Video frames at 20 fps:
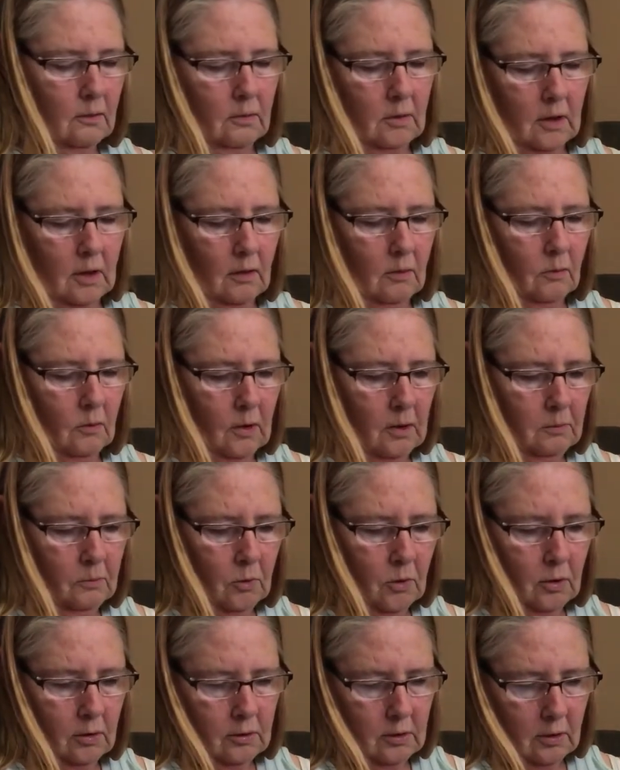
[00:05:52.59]
Okay, we've got
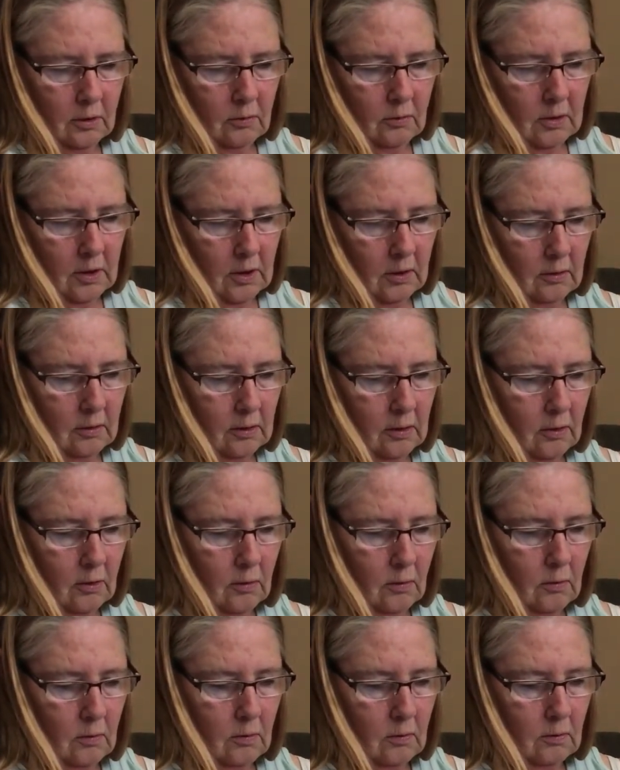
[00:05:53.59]
one more toenail
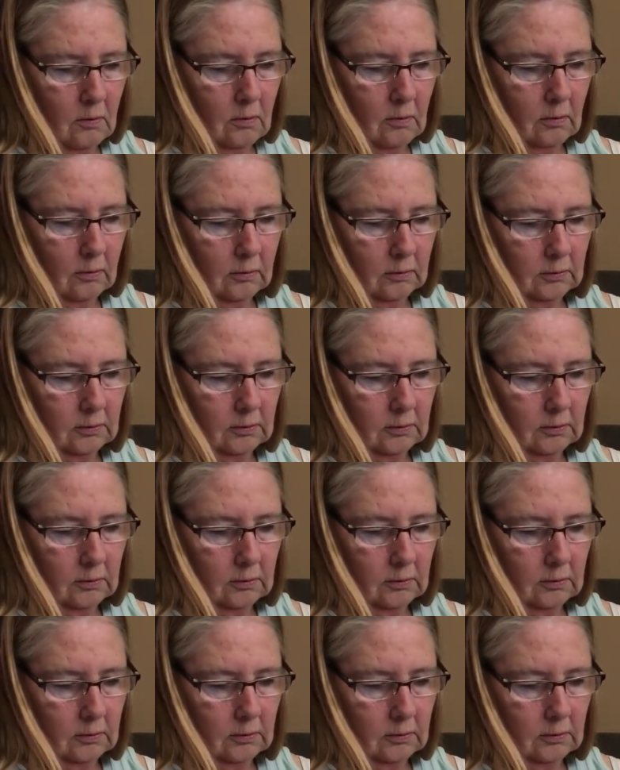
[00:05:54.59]
to go.